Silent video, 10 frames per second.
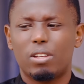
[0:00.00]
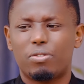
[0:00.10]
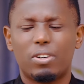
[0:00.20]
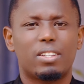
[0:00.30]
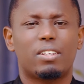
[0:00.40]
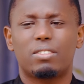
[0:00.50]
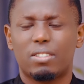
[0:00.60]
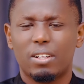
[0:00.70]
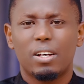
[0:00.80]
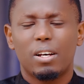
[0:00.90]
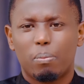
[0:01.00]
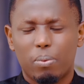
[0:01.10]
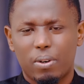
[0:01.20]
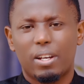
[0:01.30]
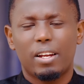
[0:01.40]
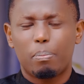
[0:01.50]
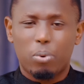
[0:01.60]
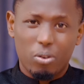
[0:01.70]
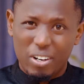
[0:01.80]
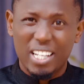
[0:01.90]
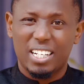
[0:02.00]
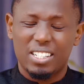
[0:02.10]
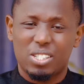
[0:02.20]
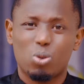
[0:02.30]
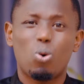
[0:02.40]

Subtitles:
different health care providers